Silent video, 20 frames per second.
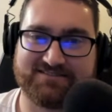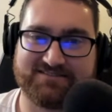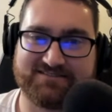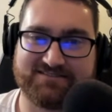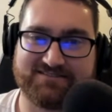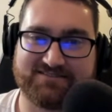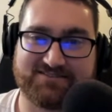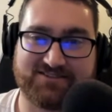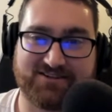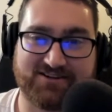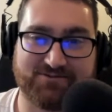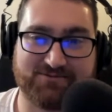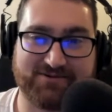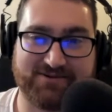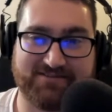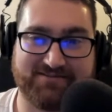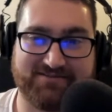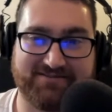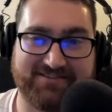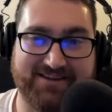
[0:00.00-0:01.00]
start
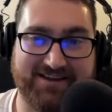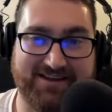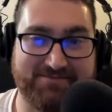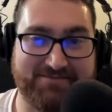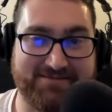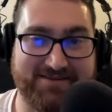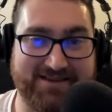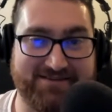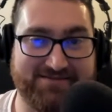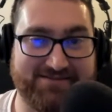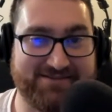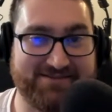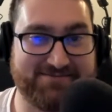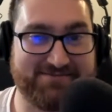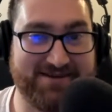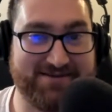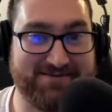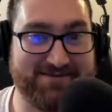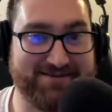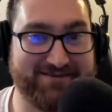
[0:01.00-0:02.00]
with Cam Davis,
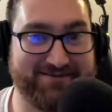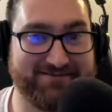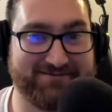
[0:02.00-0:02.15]
maybe?